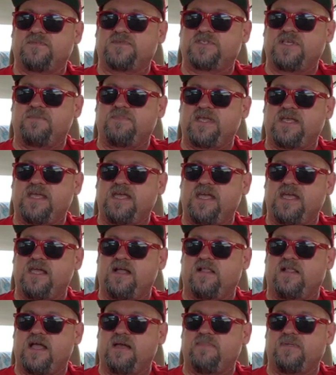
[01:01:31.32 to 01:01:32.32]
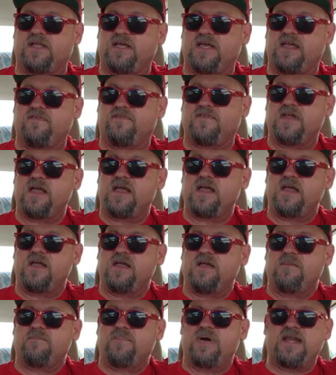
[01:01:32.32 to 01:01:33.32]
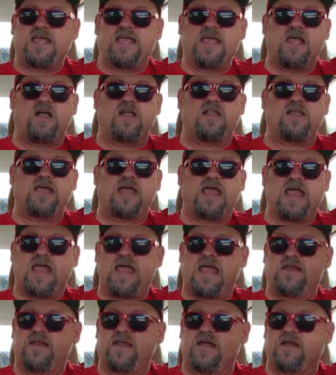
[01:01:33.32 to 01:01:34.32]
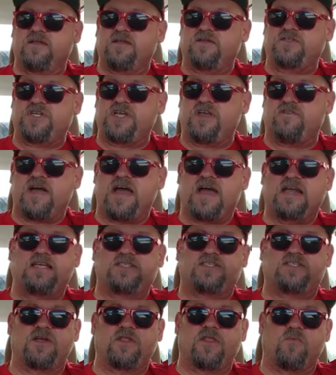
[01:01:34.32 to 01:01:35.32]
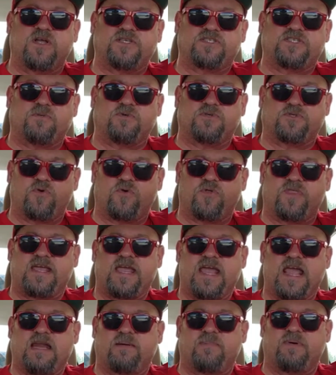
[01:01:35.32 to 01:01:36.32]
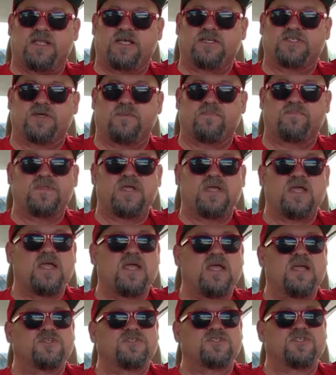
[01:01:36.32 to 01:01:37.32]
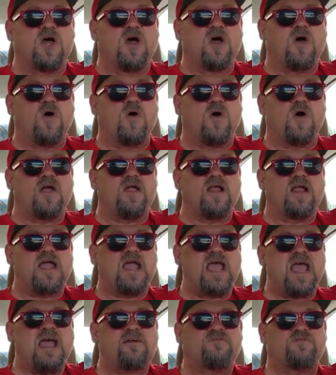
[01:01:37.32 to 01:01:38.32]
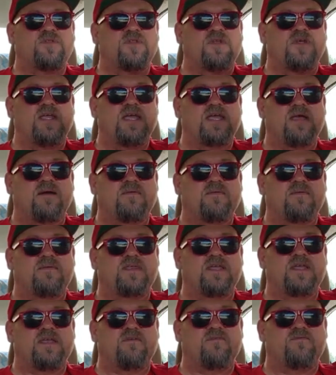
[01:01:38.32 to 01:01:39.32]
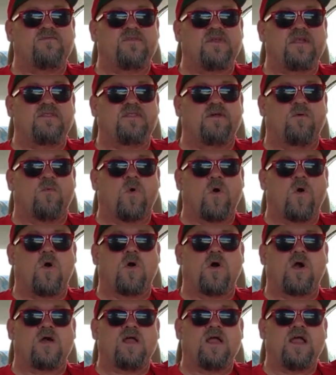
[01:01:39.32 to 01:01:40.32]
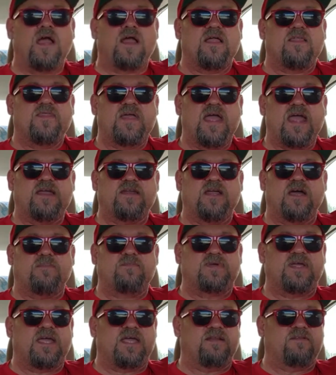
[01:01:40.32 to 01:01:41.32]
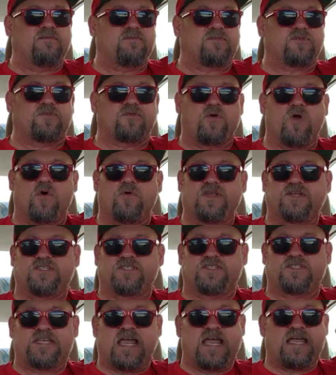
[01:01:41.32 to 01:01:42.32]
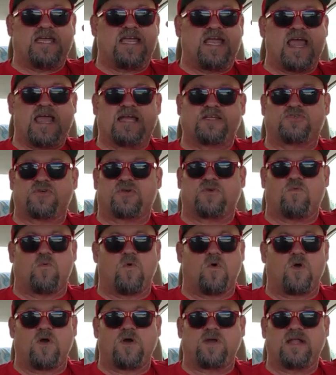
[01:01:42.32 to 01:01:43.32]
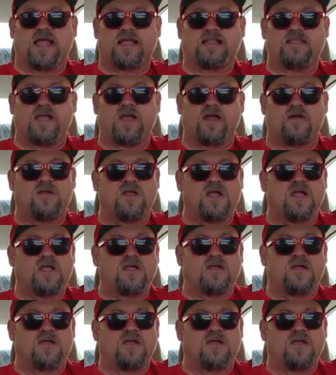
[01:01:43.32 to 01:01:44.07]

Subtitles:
something Hill, I believe. But Hill and Giovanni's, they're the ones that were doing the cannibalism. So after the war, they end up getting thrown into psychiatric ward, like they're